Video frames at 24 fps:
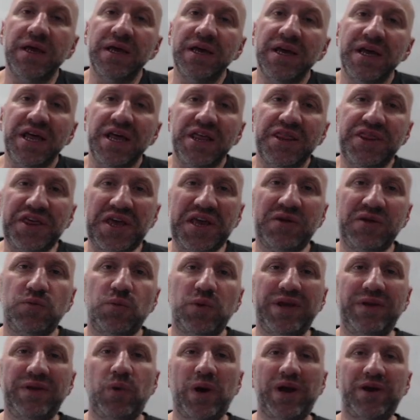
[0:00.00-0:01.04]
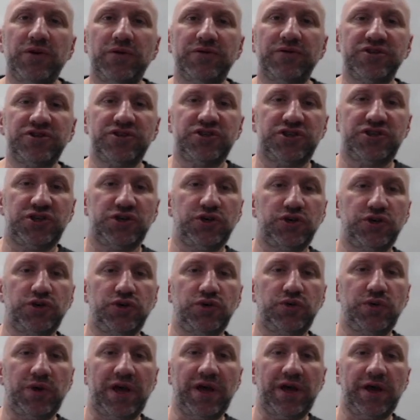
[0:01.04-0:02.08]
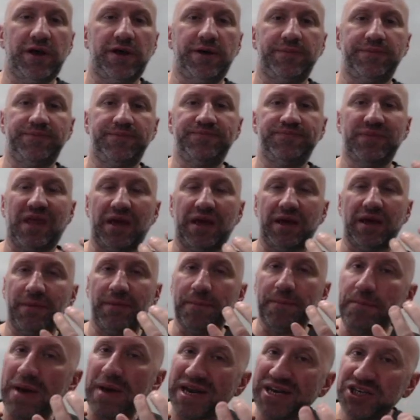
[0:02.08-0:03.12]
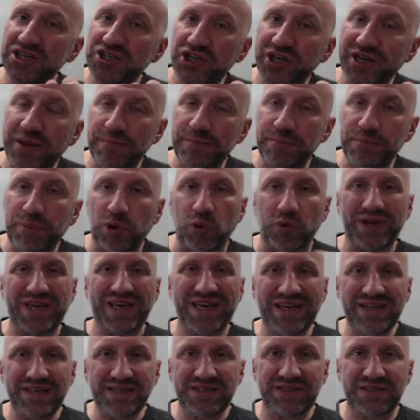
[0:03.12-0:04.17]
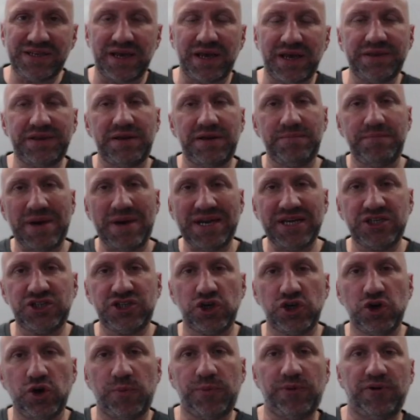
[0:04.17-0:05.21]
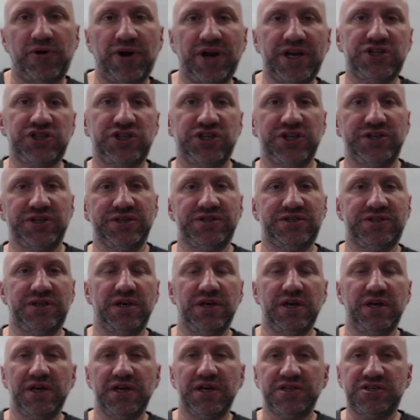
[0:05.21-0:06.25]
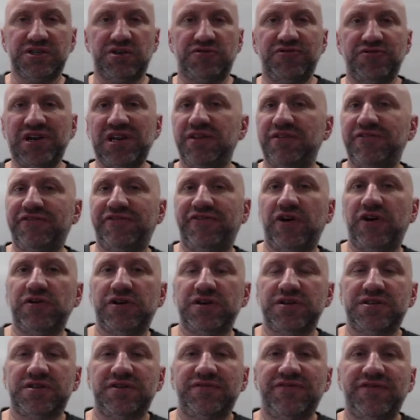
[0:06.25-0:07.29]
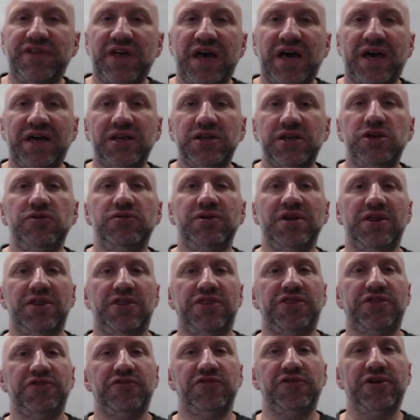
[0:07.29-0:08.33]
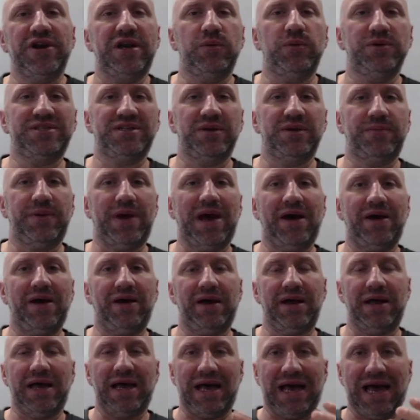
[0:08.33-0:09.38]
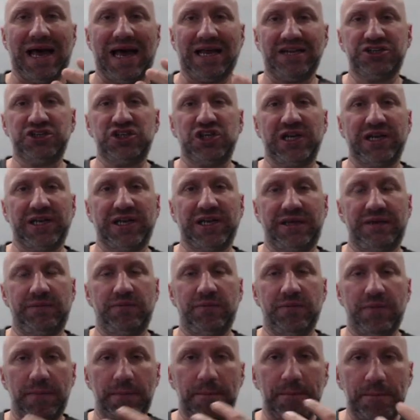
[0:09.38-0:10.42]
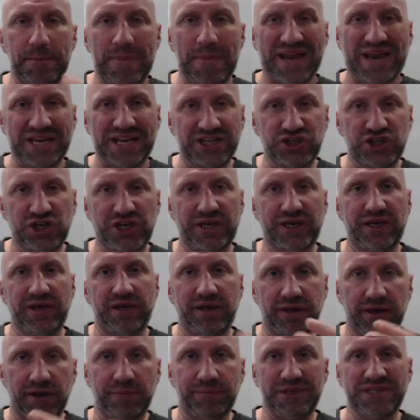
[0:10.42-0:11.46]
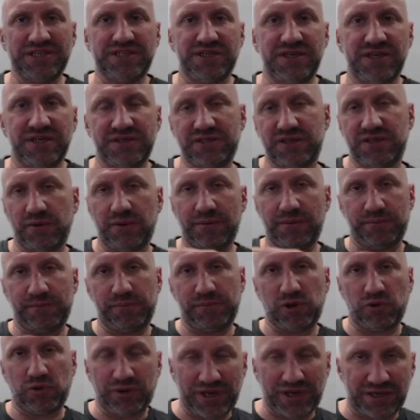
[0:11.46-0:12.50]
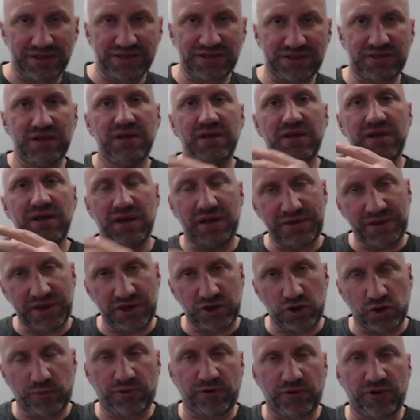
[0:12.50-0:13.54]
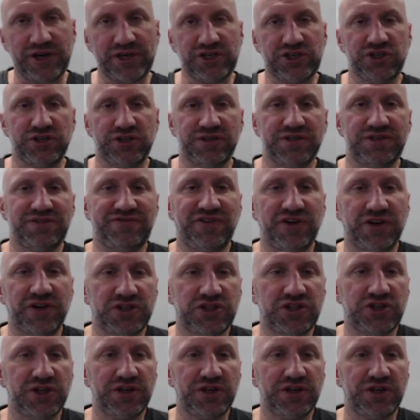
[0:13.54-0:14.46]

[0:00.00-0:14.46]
Then we went on to managing employees and then managing operations. So really the focus of that Unit 3 was about actually managing a business, so employees and then the operations function.